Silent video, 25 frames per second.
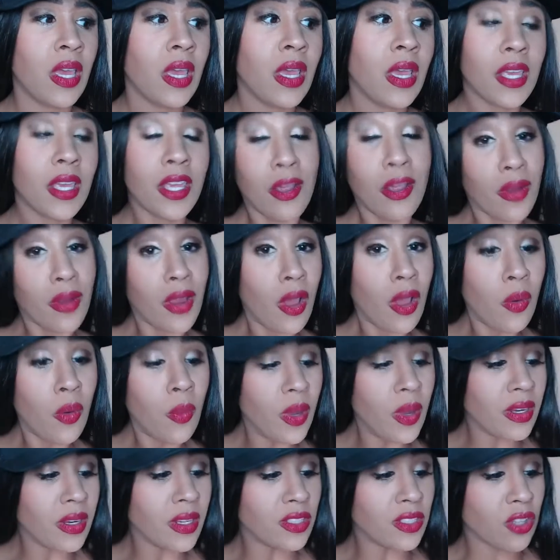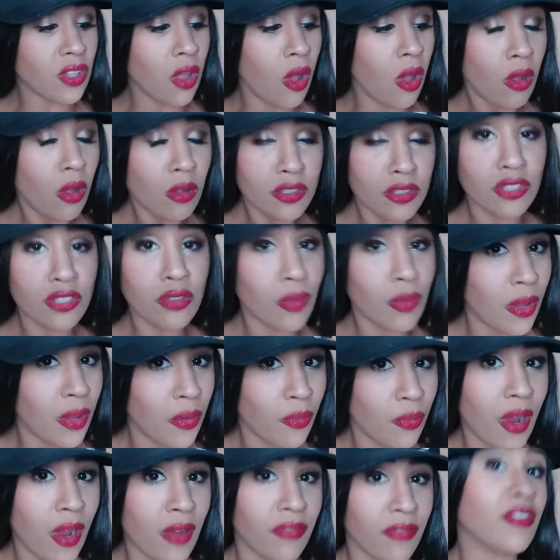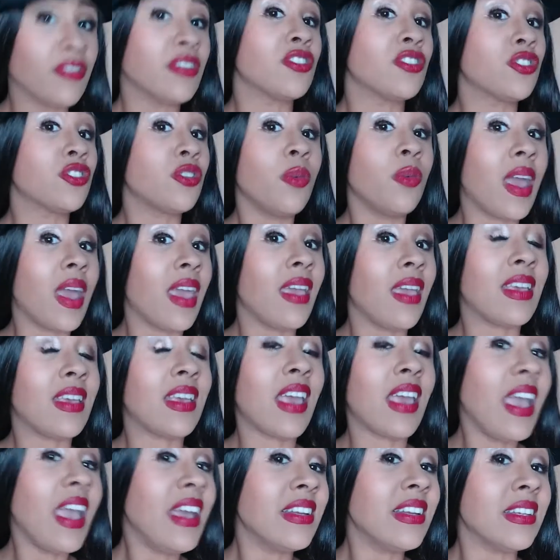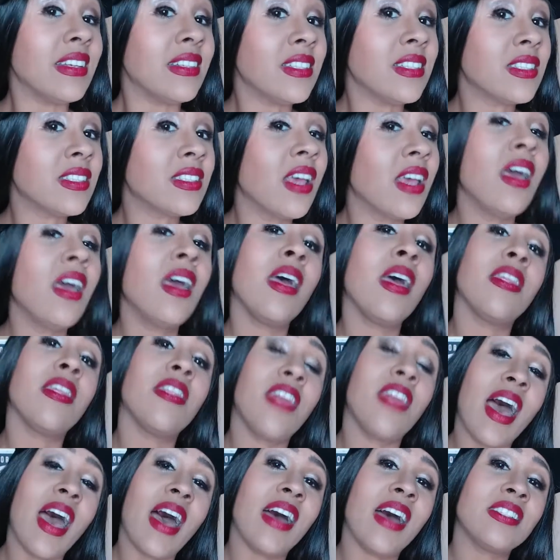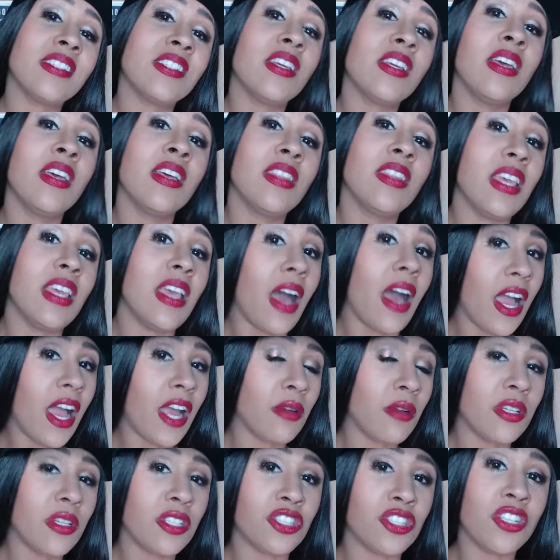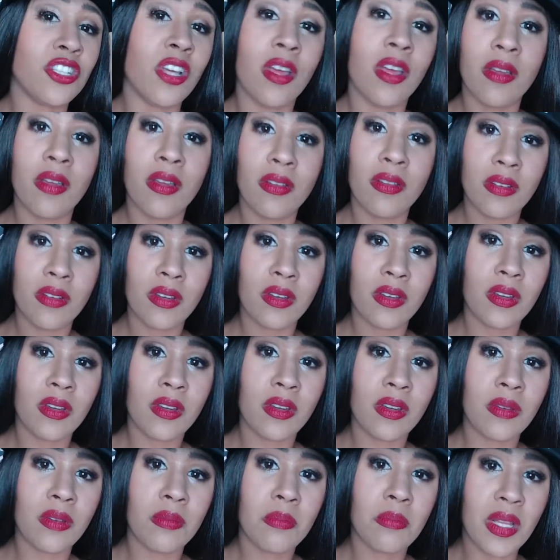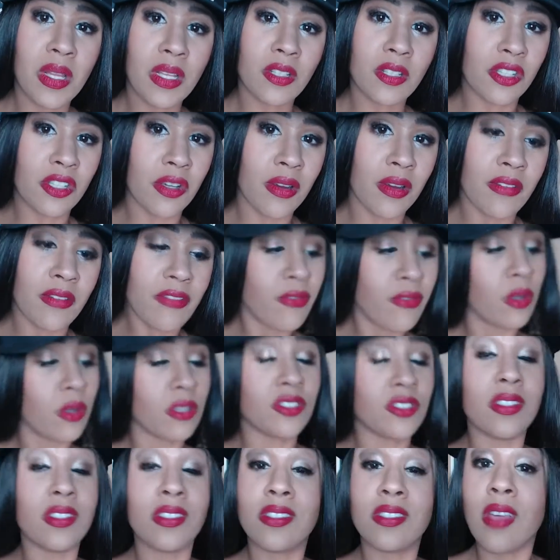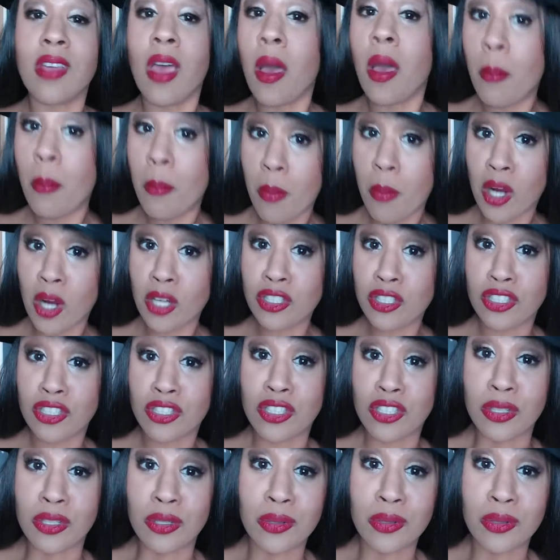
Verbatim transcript: GarryOwen is also a reference to a cadence that the Irish military forces march to.